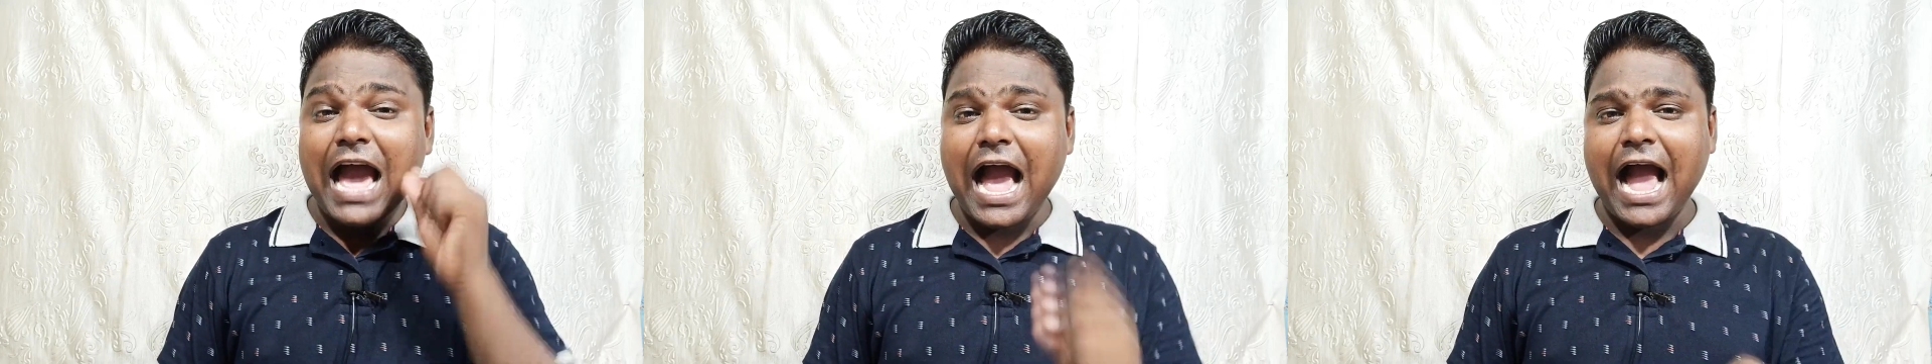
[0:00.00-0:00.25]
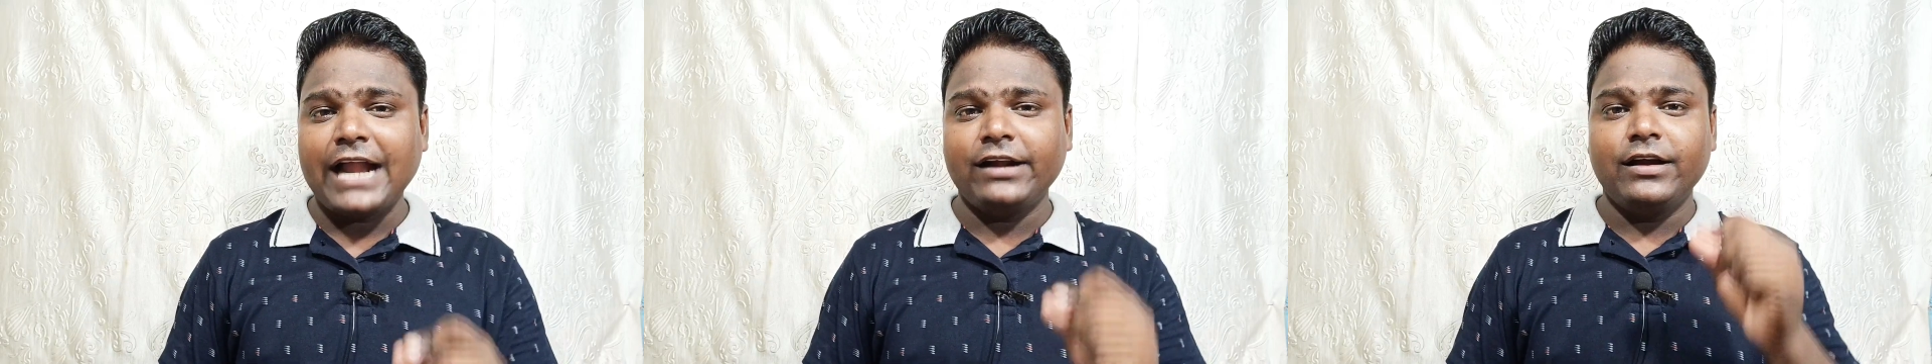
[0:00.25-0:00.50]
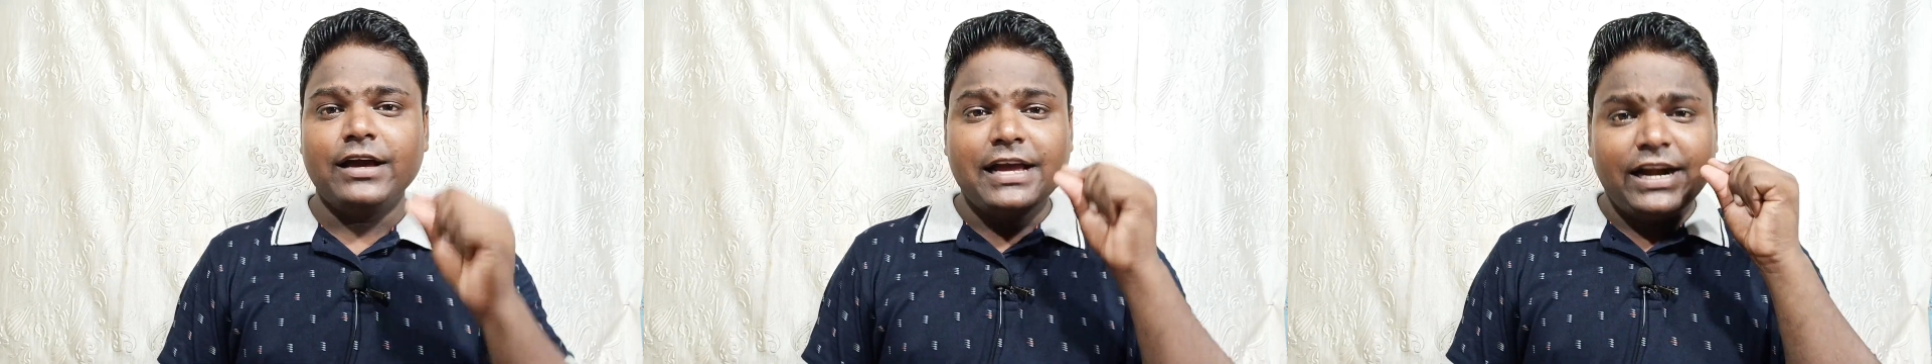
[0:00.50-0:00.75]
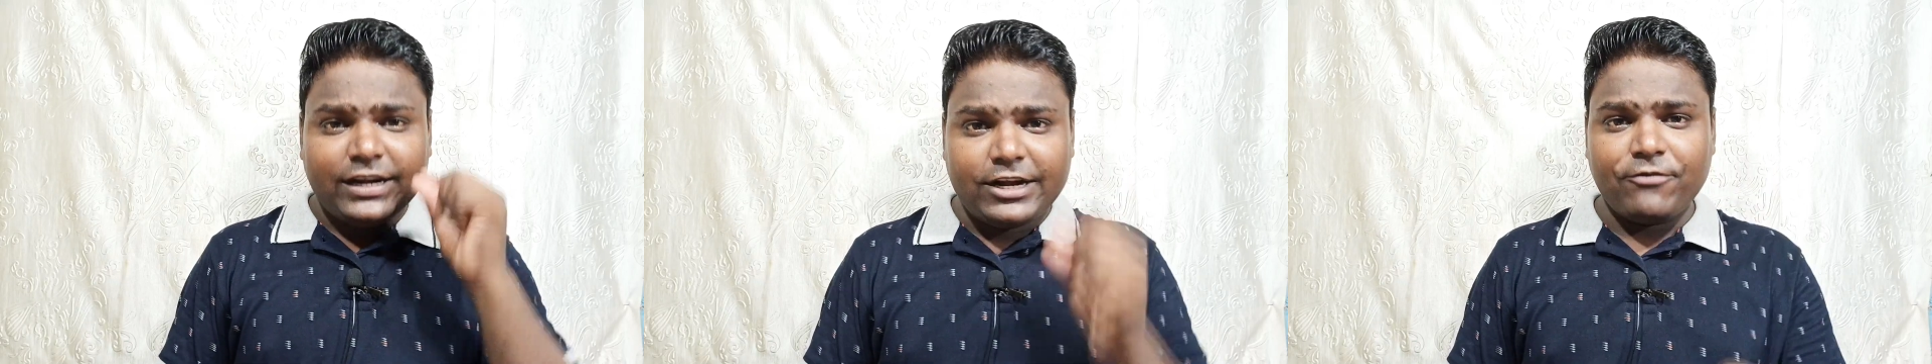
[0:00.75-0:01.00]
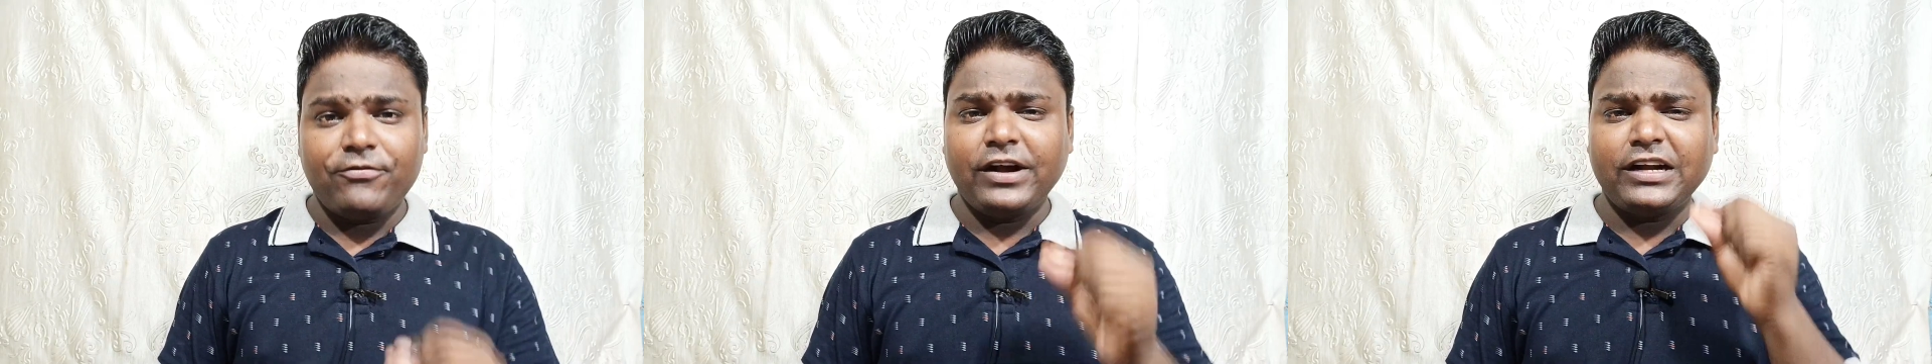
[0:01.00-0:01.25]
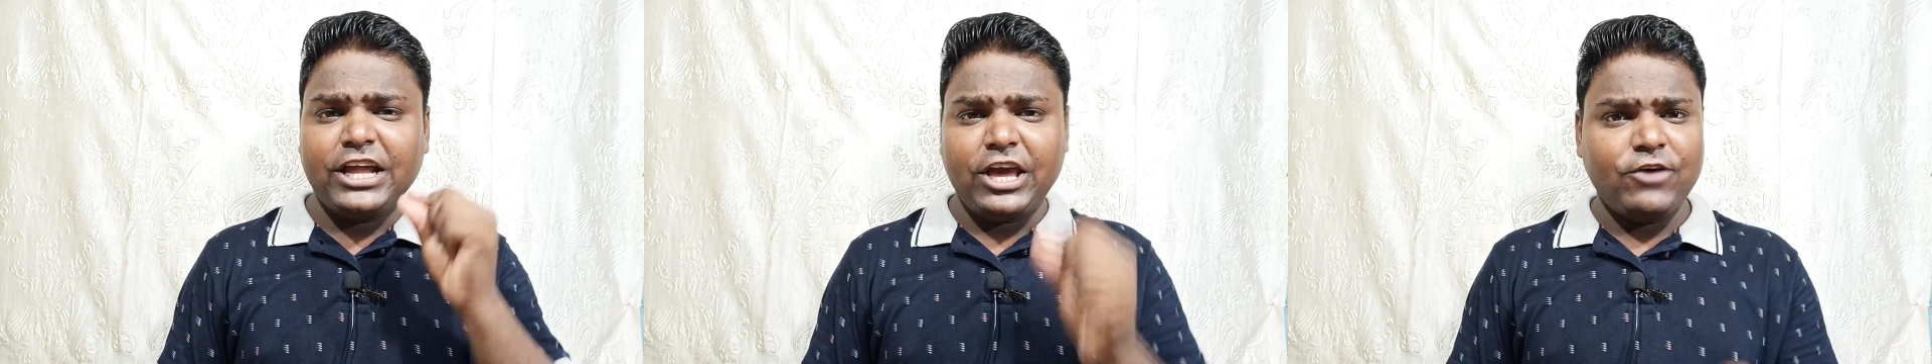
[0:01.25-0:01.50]
and
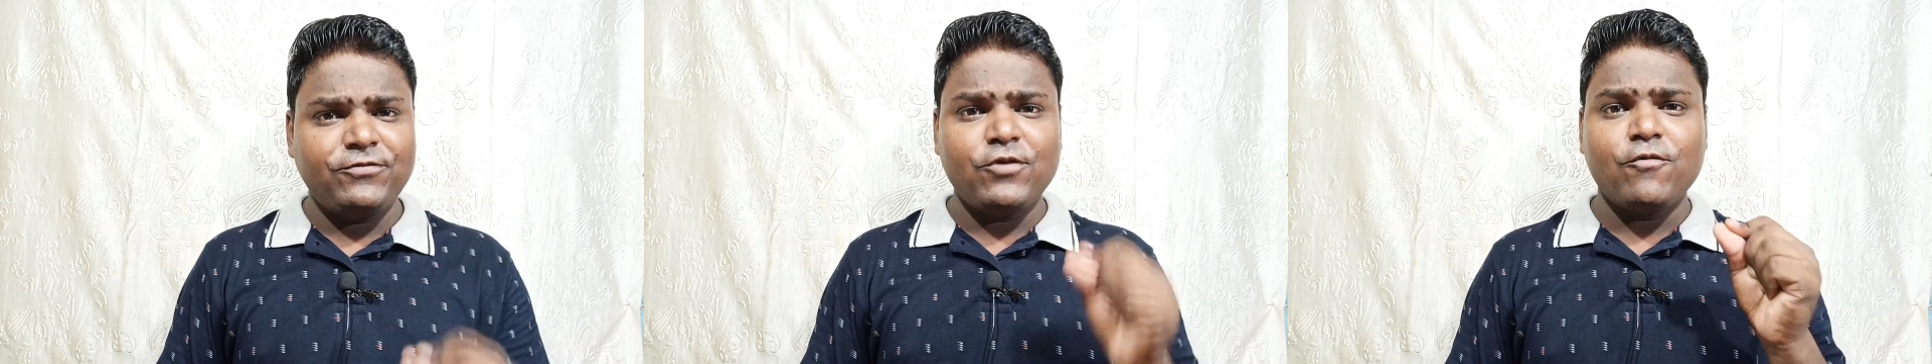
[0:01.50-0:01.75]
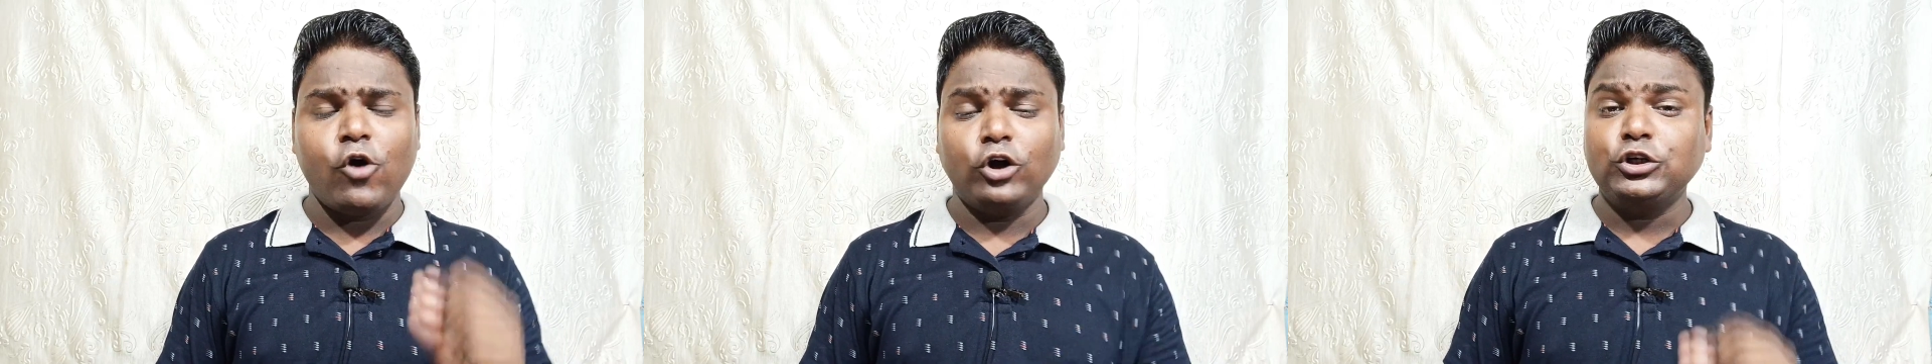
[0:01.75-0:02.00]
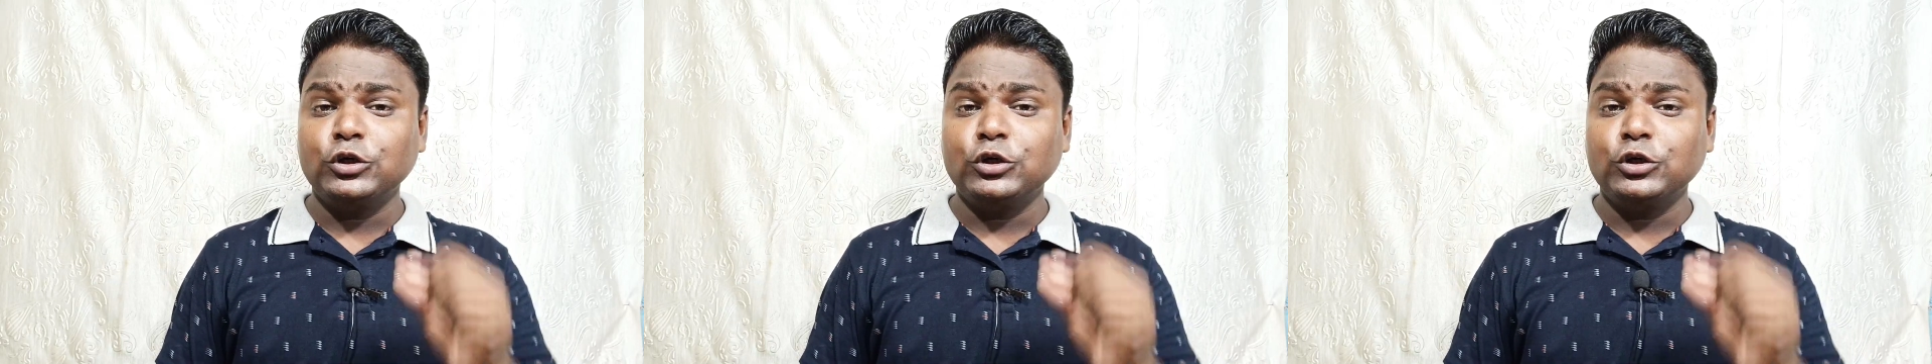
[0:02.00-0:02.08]
definitely if you want